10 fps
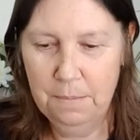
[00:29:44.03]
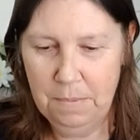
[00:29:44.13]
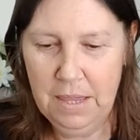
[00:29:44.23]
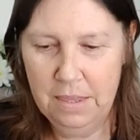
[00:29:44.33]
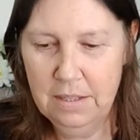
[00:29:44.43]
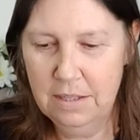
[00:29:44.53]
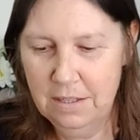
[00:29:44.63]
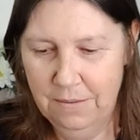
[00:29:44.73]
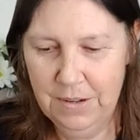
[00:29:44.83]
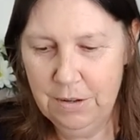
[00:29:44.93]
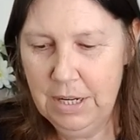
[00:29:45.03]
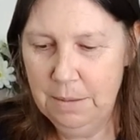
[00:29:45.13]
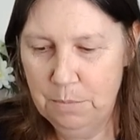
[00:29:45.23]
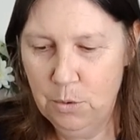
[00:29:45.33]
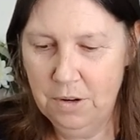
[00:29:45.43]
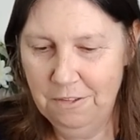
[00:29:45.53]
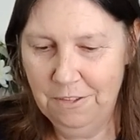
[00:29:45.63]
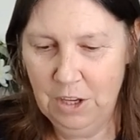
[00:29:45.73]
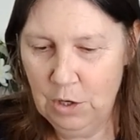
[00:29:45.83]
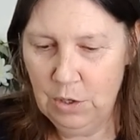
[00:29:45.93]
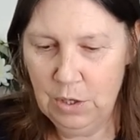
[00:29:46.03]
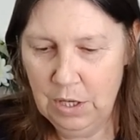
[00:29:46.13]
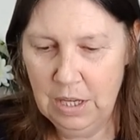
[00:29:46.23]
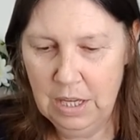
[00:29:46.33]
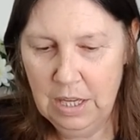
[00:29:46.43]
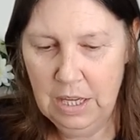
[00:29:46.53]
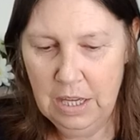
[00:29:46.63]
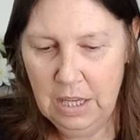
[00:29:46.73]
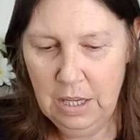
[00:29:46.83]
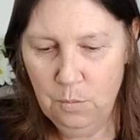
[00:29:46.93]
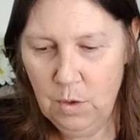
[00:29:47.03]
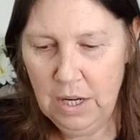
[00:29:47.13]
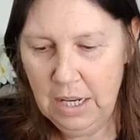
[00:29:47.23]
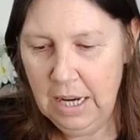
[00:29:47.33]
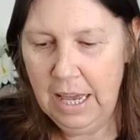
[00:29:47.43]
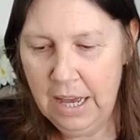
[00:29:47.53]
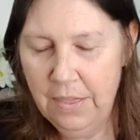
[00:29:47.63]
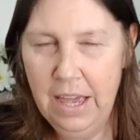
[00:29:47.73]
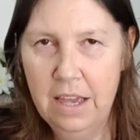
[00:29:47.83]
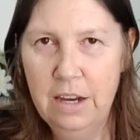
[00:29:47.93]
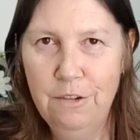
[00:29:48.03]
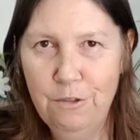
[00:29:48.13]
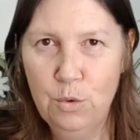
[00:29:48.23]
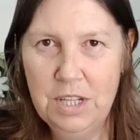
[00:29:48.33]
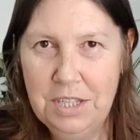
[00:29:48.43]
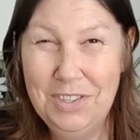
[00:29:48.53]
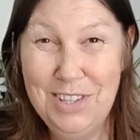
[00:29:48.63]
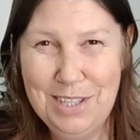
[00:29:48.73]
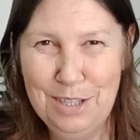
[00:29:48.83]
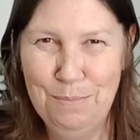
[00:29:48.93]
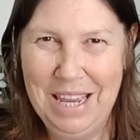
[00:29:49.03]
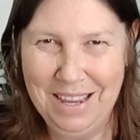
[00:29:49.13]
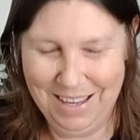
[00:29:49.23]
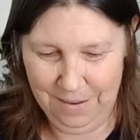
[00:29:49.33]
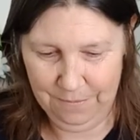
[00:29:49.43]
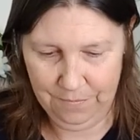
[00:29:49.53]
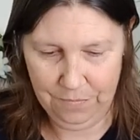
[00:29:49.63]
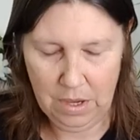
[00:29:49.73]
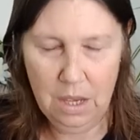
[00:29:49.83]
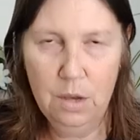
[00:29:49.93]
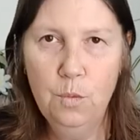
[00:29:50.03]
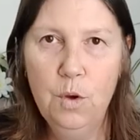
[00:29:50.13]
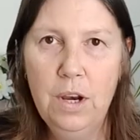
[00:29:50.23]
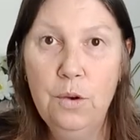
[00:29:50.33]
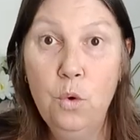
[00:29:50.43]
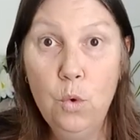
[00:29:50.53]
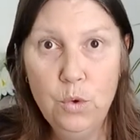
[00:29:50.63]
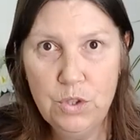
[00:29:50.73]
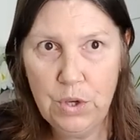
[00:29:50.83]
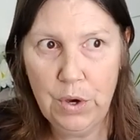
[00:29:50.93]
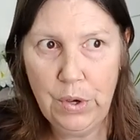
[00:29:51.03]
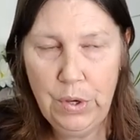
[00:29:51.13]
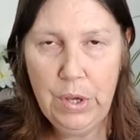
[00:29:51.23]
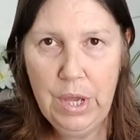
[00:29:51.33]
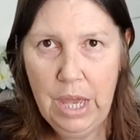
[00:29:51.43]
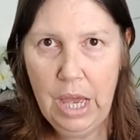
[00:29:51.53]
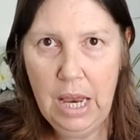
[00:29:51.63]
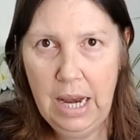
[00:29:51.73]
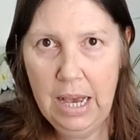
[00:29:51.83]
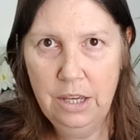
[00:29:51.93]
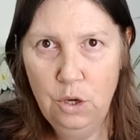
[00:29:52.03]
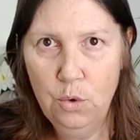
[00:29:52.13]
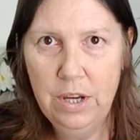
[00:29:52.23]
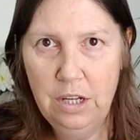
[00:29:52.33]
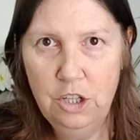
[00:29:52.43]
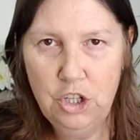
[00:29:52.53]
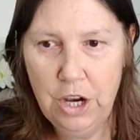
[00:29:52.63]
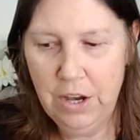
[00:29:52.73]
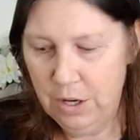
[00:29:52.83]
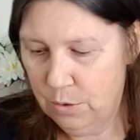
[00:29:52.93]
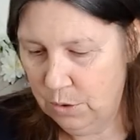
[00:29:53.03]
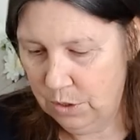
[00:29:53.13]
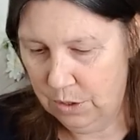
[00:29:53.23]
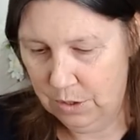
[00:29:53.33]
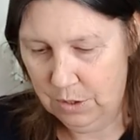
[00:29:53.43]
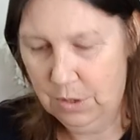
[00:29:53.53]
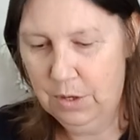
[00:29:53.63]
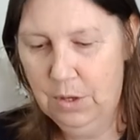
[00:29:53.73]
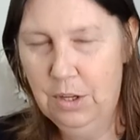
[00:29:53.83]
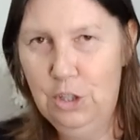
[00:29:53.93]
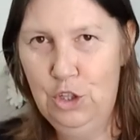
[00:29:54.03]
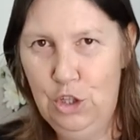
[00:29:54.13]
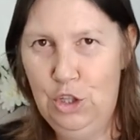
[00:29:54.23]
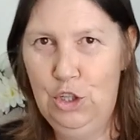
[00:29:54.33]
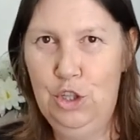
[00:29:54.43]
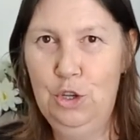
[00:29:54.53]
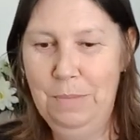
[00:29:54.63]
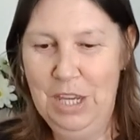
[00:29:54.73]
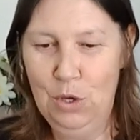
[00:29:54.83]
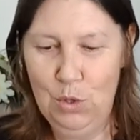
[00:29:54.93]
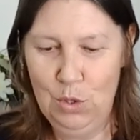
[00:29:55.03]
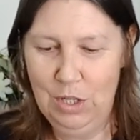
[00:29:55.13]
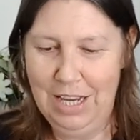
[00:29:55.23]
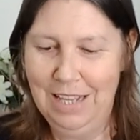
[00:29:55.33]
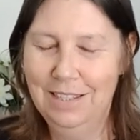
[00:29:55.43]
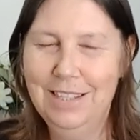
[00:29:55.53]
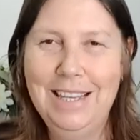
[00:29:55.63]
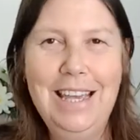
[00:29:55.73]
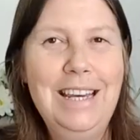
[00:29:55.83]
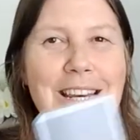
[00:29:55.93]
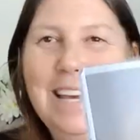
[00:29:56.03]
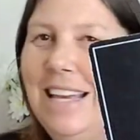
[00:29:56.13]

But this is very important for you, It will allow that inner voice to speak. It will also allow your inner child to be heard and seen